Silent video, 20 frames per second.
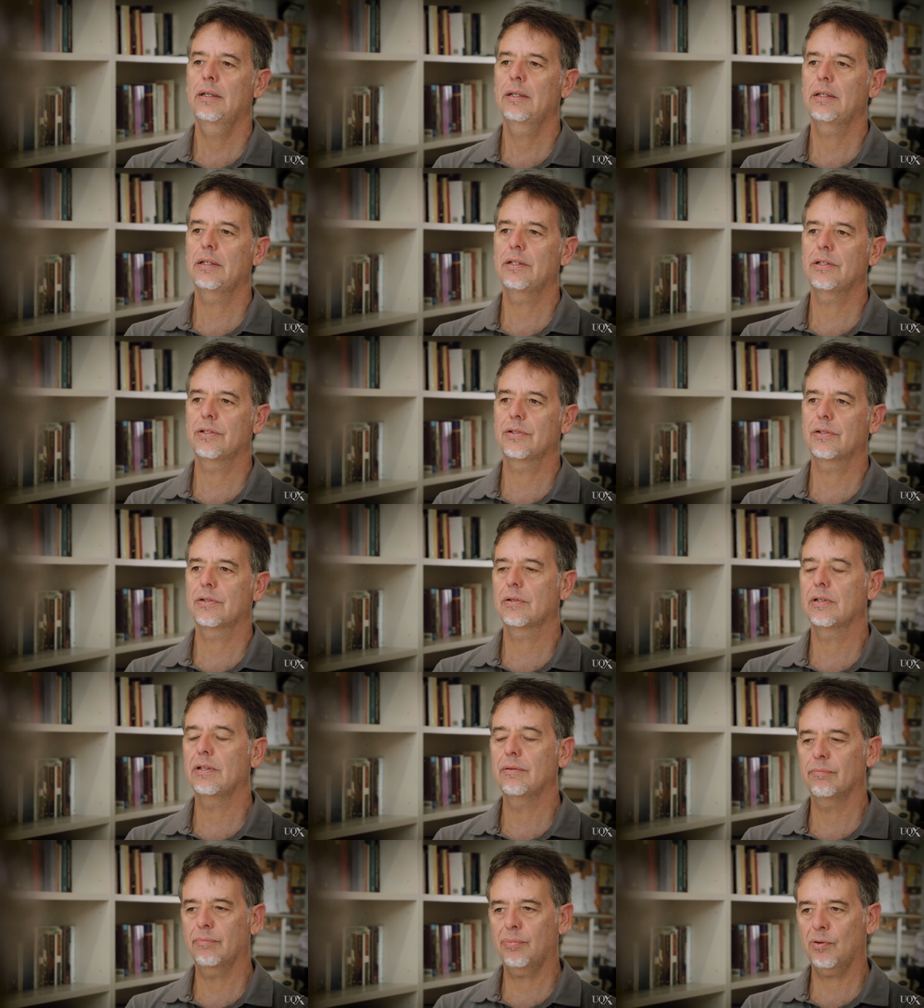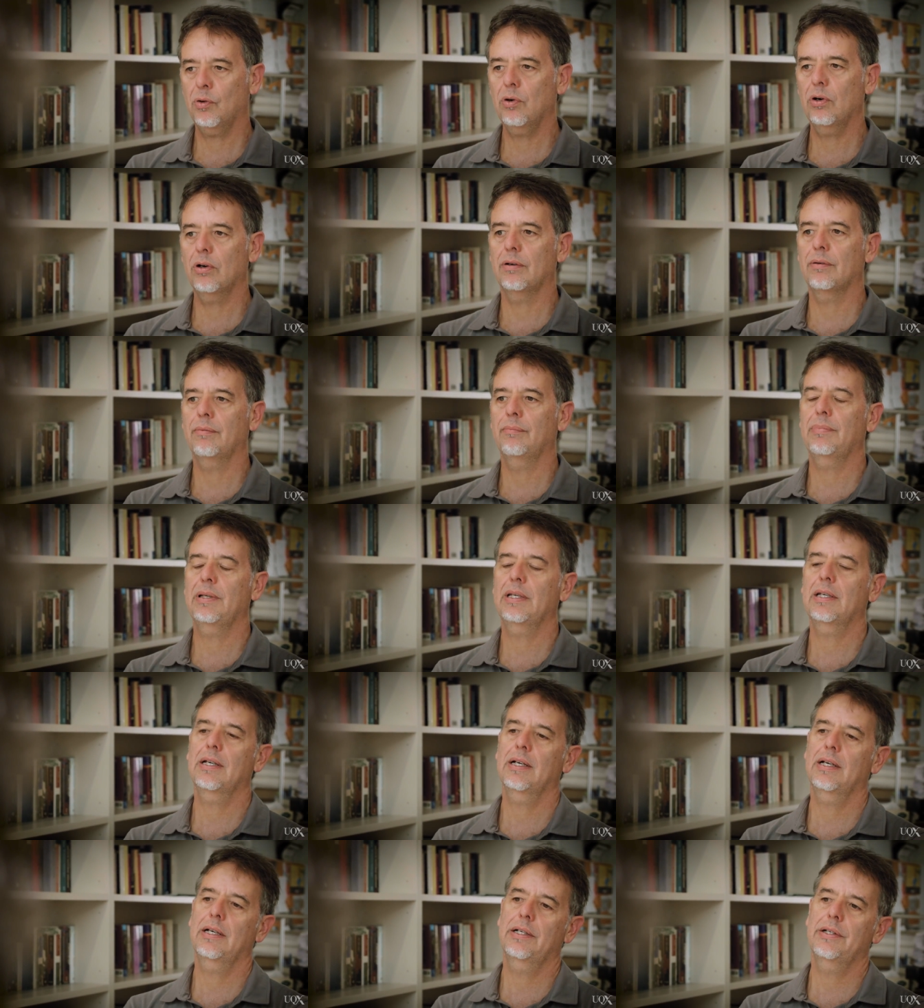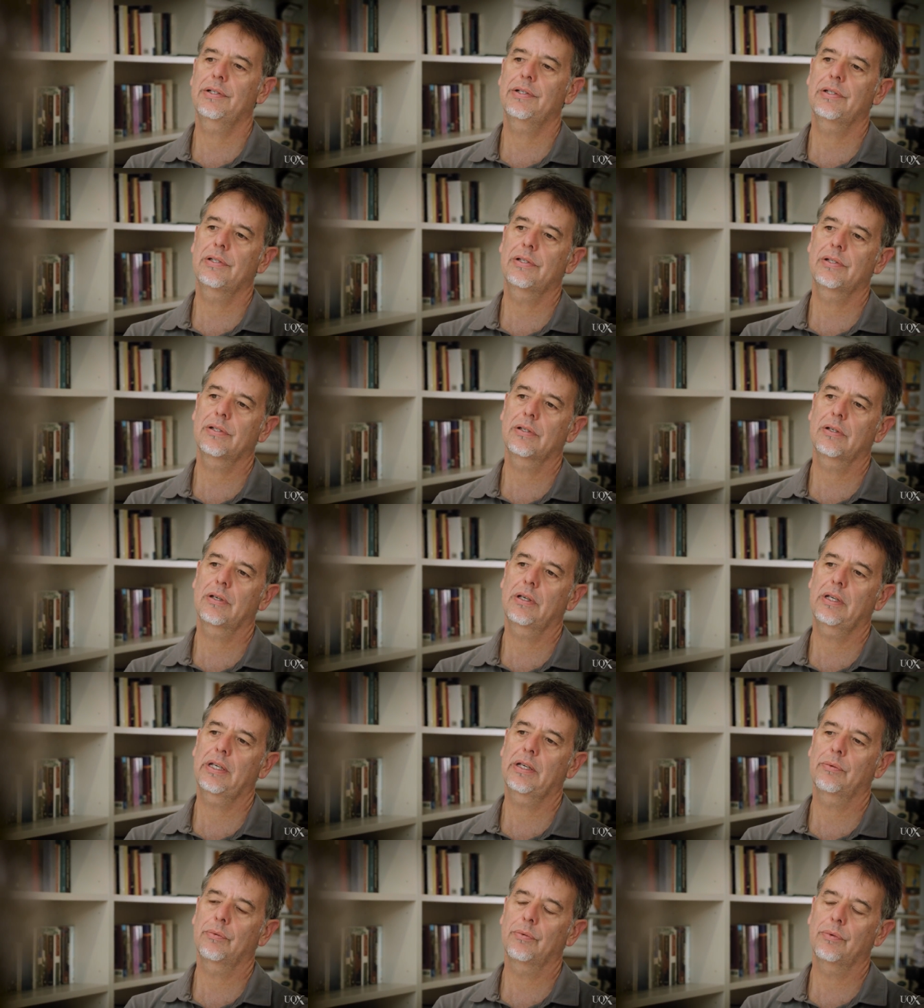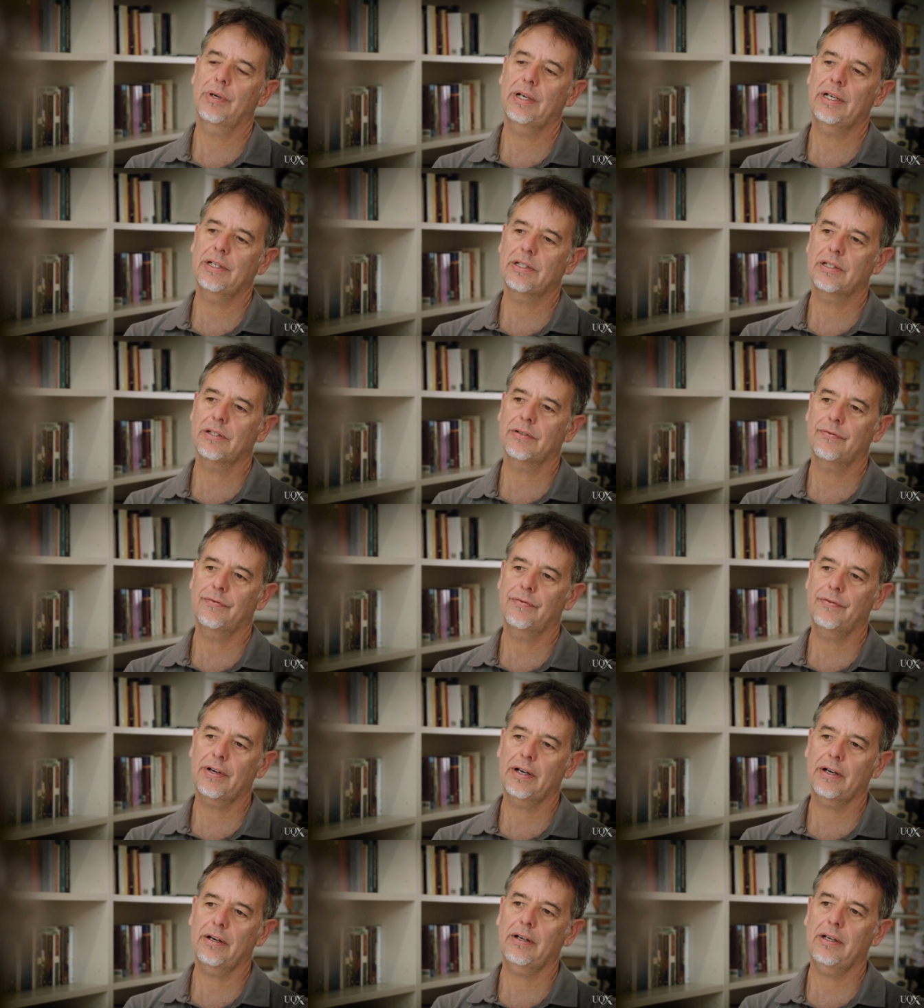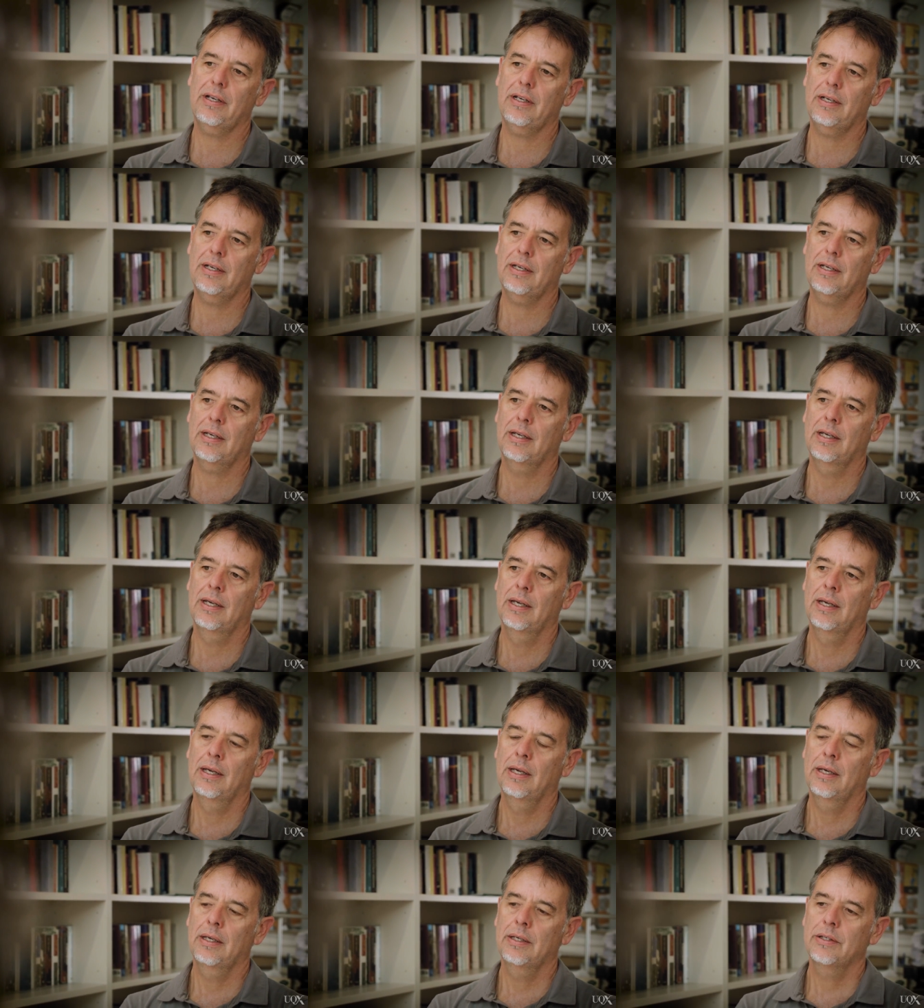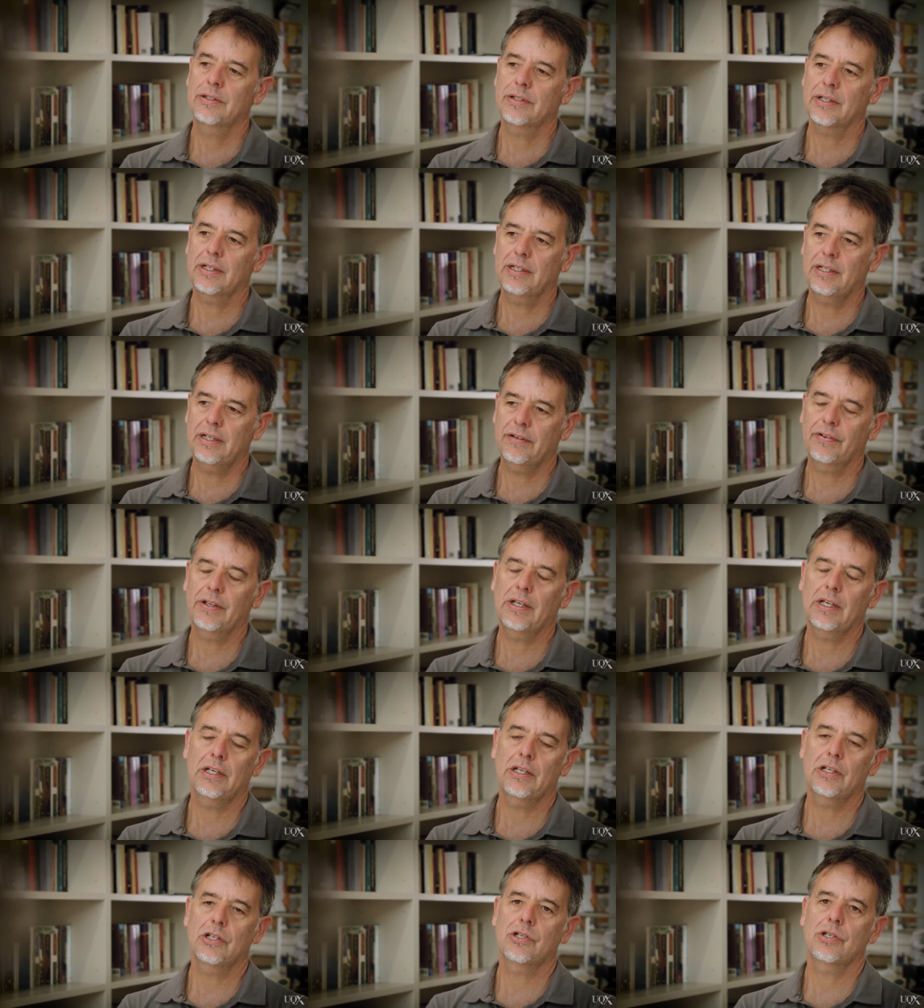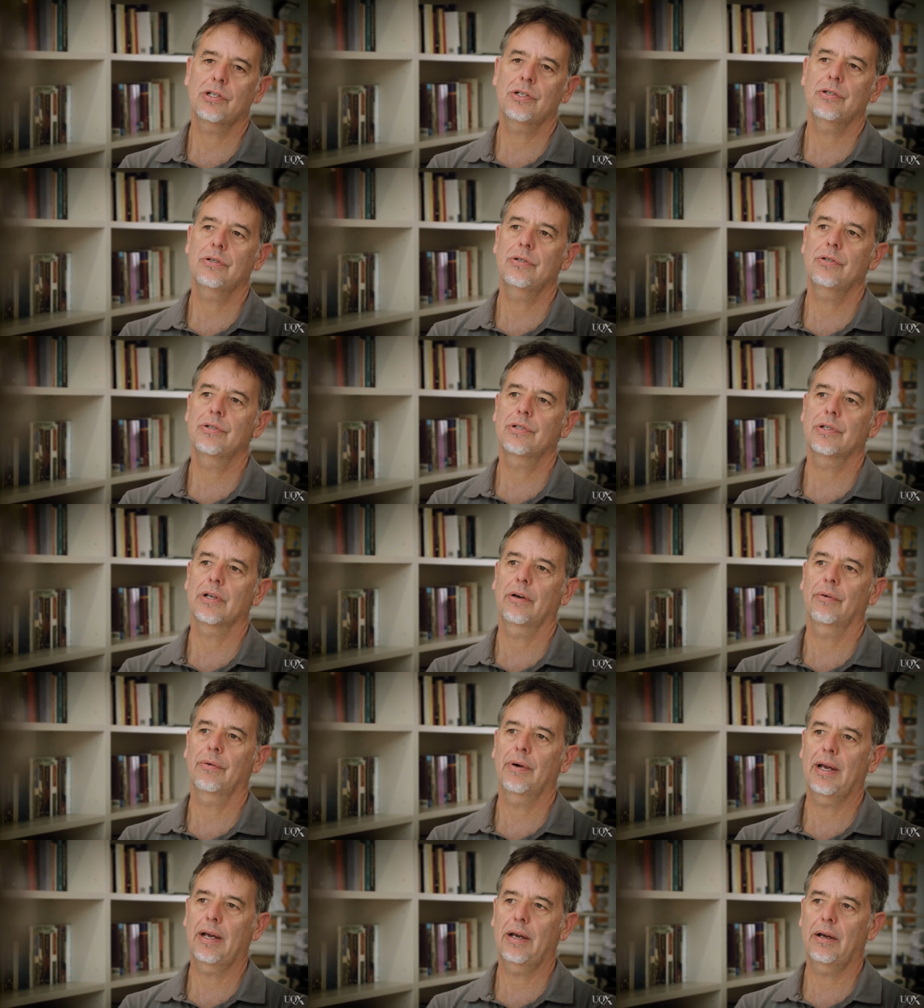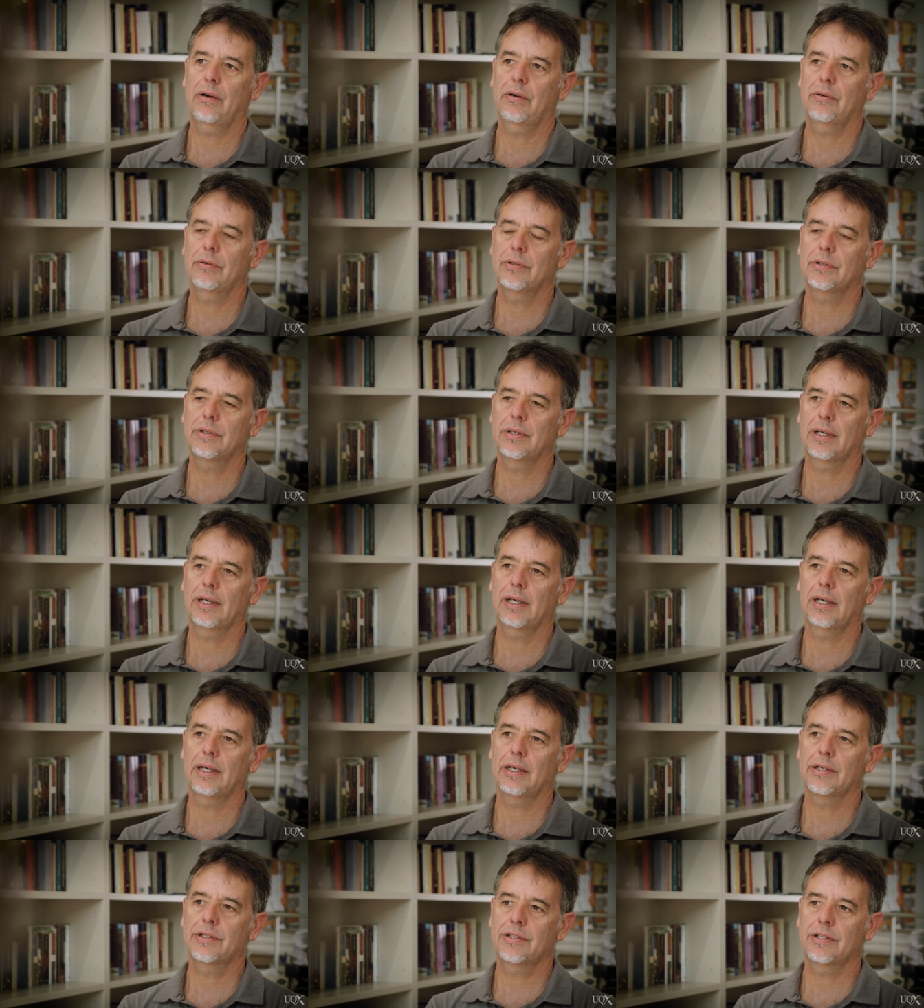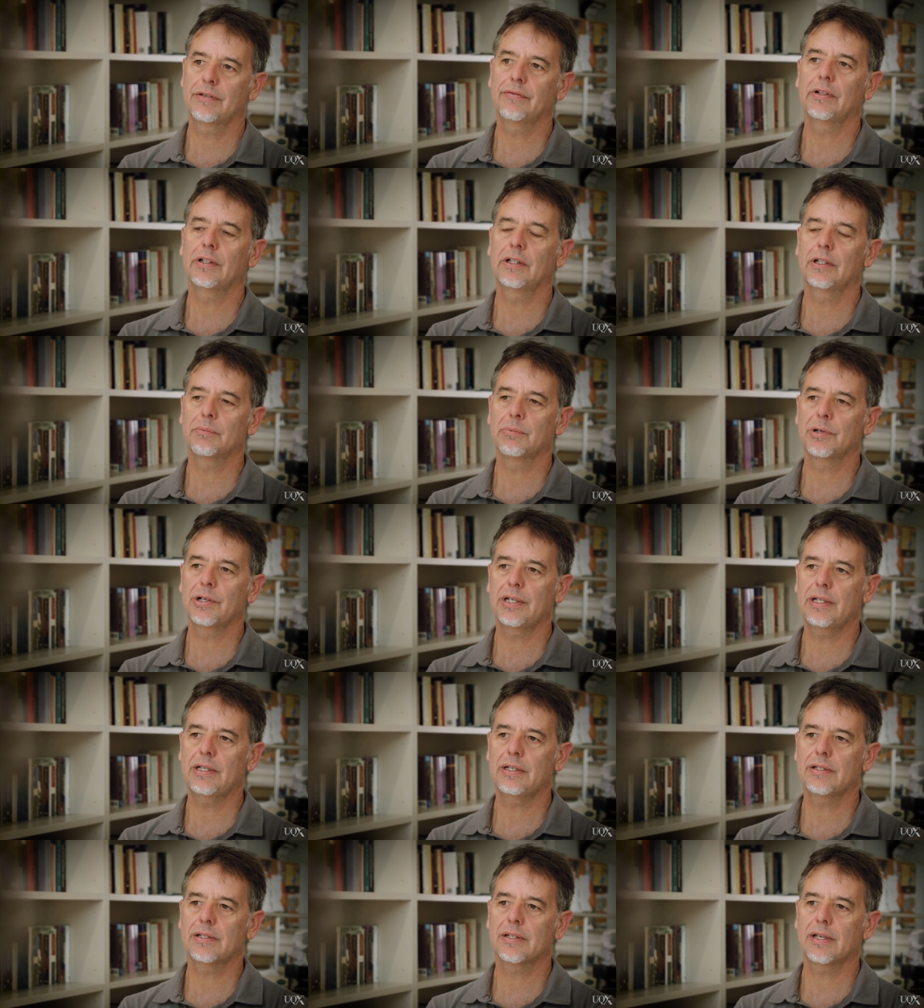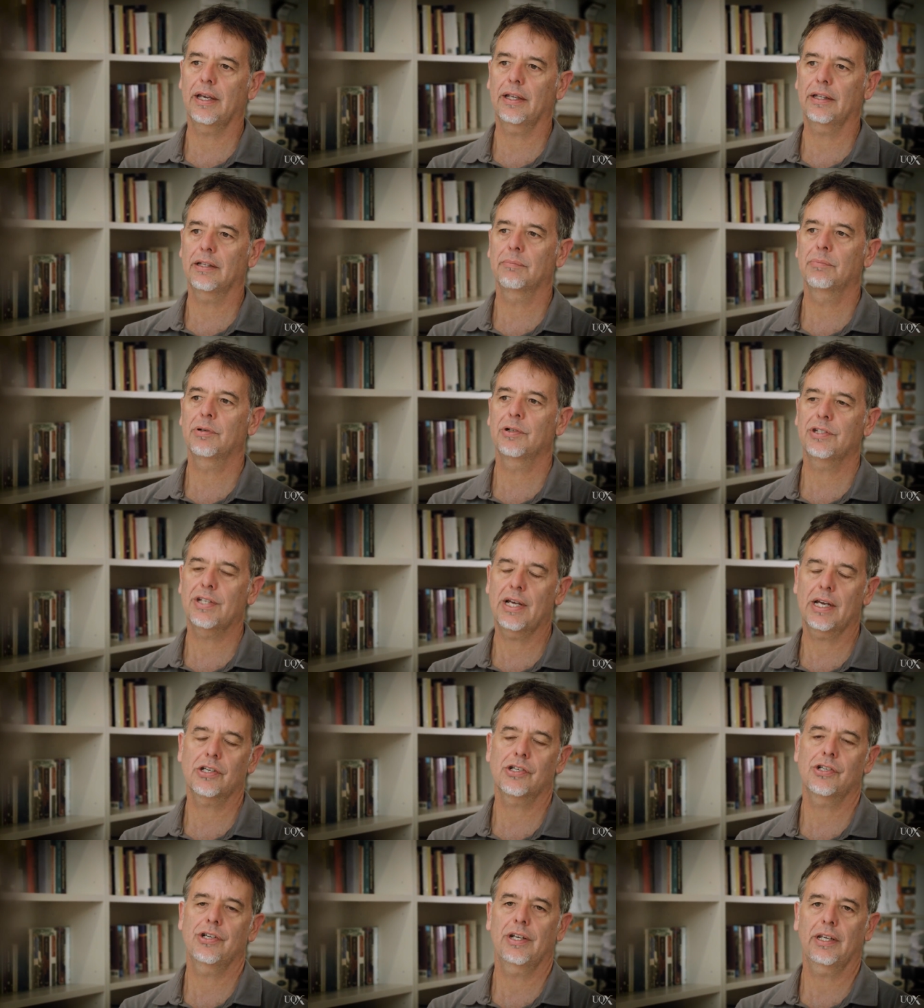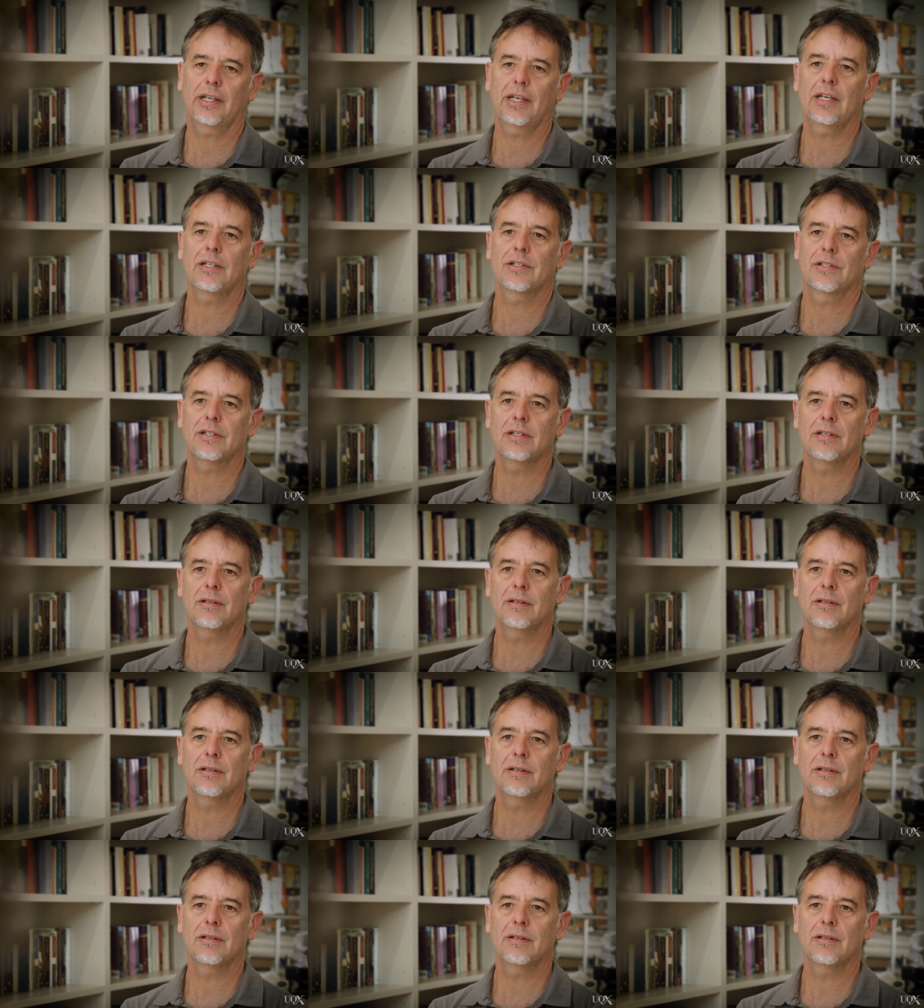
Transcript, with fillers: is important because it raises very significant issues around uh, civil liberties and the protection against